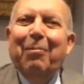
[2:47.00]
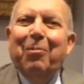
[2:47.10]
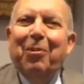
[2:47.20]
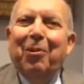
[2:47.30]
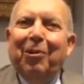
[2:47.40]
a
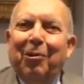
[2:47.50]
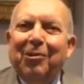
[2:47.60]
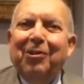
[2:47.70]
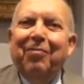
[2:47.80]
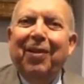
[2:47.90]
more
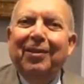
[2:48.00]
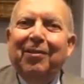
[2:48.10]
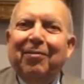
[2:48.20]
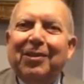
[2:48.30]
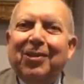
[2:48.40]

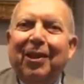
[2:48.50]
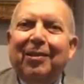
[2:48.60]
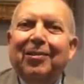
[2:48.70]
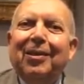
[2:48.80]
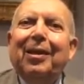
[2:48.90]
cost-effective
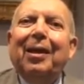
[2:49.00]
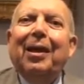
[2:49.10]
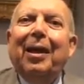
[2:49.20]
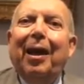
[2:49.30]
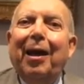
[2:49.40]
result,
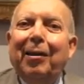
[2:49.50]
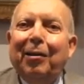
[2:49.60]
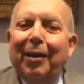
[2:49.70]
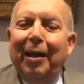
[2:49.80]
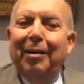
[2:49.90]

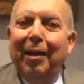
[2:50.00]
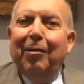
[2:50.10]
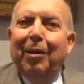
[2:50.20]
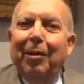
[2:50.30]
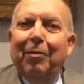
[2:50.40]
and
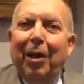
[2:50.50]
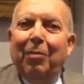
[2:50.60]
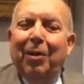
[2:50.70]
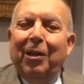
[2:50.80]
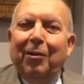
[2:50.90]

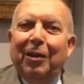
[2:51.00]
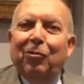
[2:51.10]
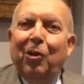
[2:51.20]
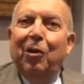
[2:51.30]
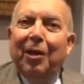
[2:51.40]
a bigger
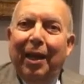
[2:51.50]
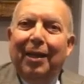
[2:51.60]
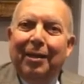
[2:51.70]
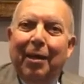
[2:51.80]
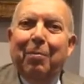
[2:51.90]
return,
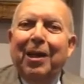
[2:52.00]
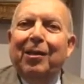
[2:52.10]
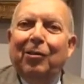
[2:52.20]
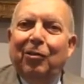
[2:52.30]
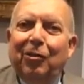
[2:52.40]
an
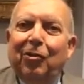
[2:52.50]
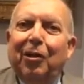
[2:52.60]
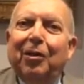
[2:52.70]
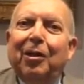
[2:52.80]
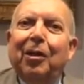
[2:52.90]
immediate
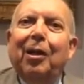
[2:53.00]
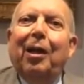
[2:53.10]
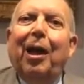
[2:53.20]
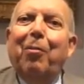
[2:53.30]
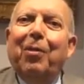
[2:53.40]
return.
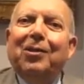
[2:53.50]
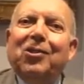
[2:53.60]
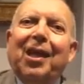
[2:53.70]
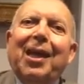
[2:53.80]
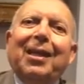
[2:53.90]
I'm
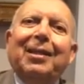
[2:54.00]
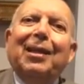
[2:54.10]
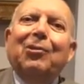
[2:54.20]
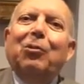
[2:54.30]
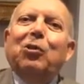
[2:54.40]
not saying
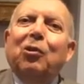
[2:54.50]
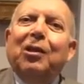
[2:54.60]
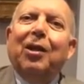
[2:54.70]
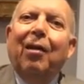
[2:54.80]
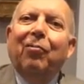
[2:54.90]
that we
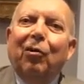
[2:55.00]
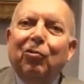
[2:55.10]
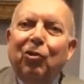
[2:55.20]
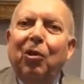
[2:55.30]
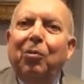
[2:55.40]
shouldn't have
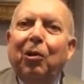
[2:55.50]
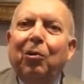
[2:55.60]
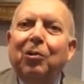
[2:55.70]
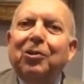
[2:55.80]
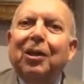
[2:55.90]
long-term
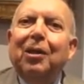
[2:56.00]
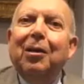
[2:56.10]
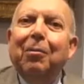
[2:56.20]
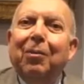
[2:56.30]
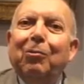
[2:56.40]
goals,
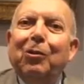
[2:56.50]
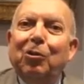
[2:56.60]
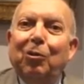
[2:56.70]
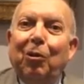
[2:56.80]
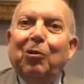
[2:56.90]
but we
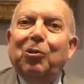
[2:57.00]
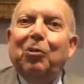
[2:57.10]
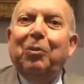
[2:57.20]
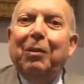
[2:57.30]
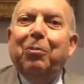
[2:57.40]
should
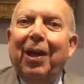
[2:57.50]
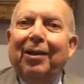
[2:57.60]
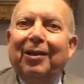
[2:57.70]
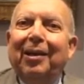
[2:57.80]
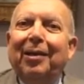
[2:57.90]
also be
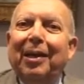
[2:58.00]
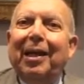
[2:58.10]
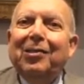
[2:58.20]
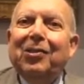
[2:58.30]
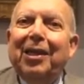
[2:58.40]
practical
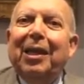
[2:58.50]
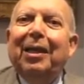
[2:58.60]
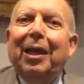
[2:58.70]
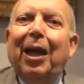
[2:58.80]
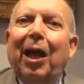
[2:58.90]
and
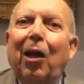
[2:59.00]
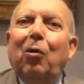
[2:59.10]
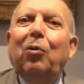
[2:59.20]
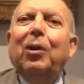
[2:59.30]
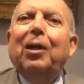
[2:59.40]
seeing
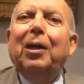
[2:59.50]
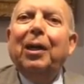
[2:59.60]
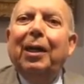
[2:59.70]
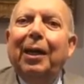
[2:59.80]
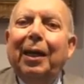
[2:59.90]
how
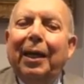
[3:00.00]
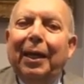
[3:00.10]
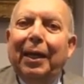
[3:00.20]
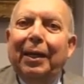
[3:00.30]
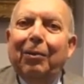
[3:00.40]

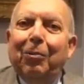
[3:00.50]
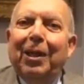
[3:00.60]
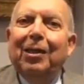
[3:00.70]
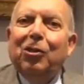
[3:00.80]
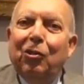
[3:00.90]

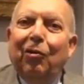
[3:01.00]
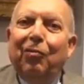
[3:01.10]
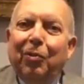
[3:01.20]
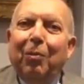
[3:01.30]
we can solve